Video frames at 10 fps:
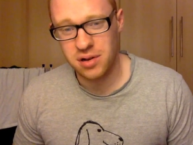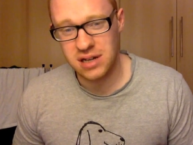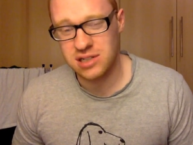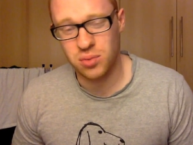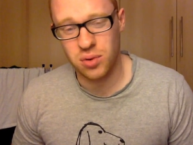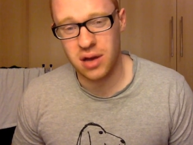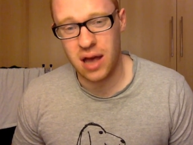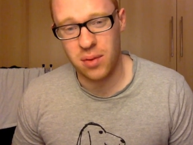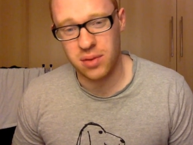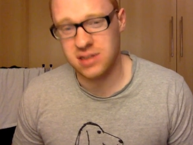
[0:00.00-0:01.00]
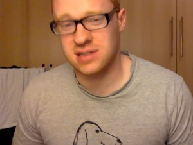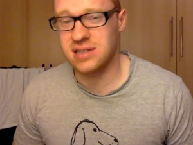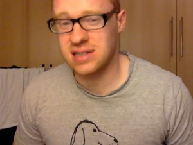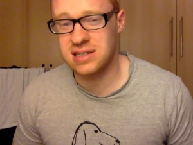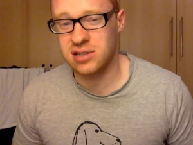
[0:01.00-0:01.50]
don't need to work out what the
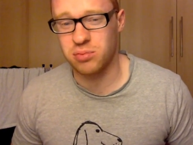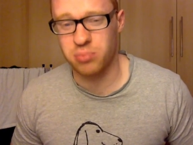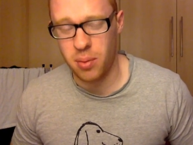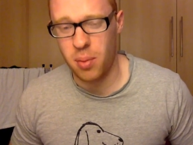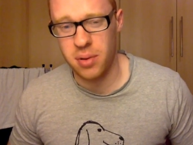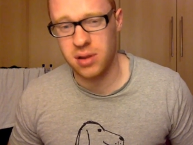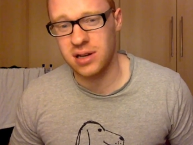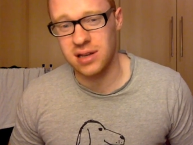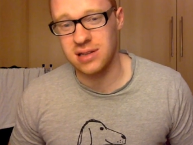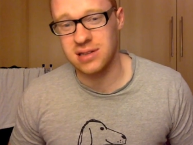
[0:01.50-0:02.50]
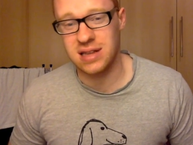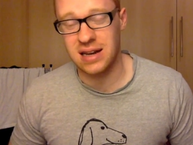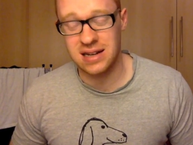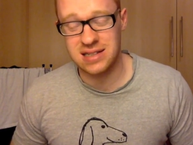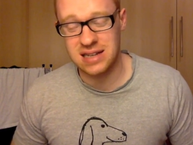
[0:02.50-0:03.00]
statistical probability is that
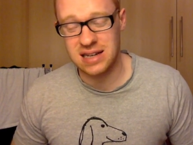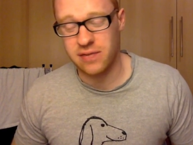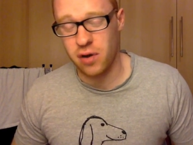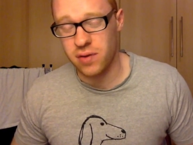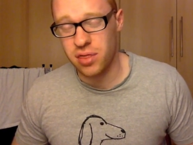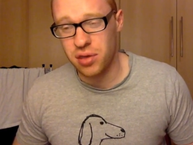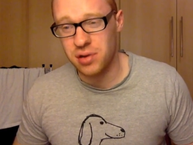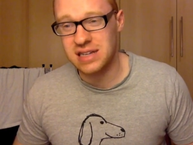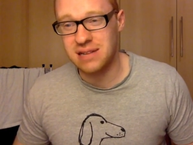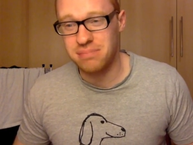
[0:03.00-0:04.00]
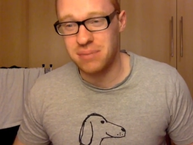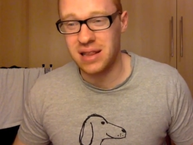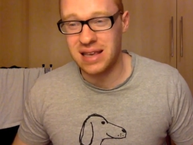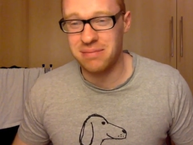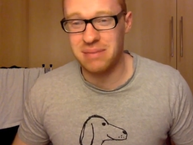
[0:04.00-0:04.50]
in a city of over 13
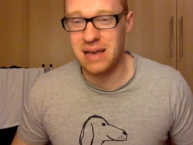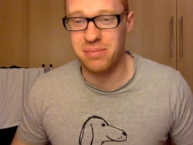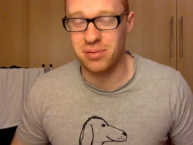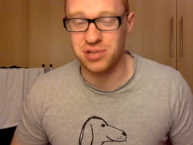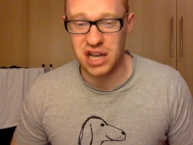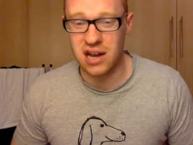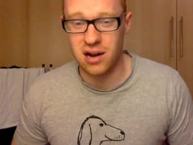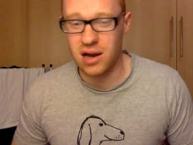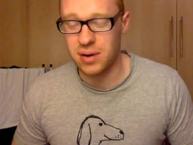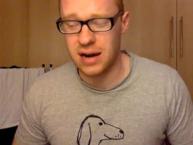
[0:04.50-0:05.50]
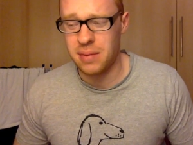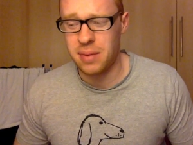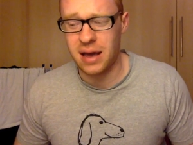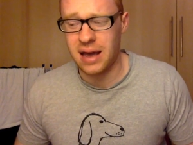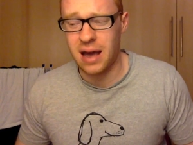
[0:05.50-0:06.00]
million people, Jane and I would end up
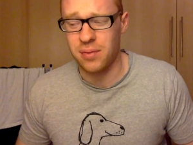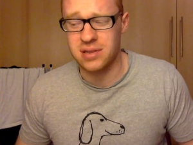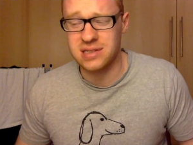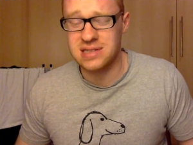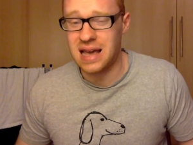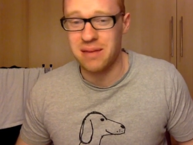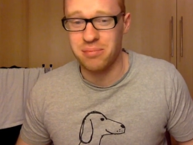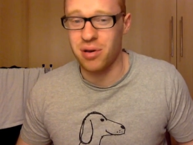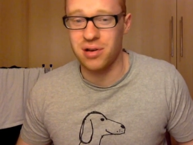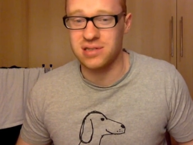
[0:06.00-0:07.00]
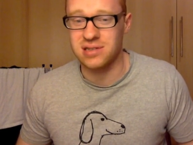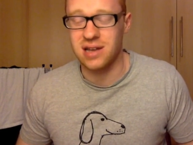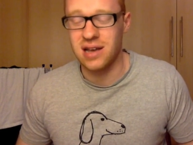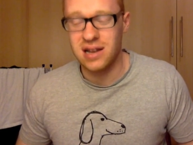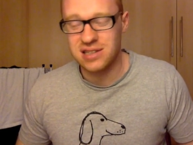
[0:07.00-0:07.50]
hanging out with the same person
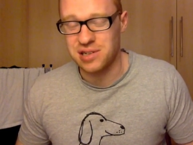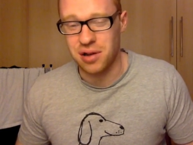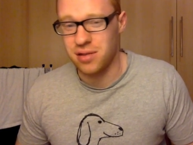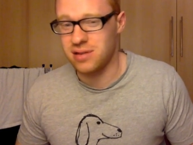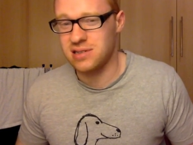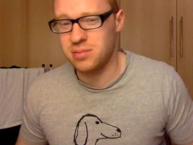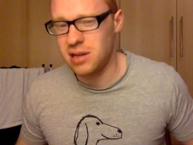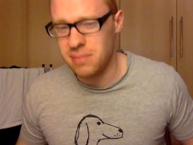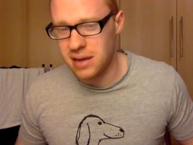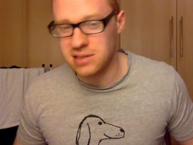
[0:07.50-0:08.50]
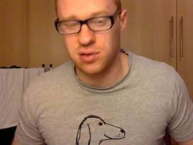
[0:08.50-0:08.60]
to know that there's a pretty amazing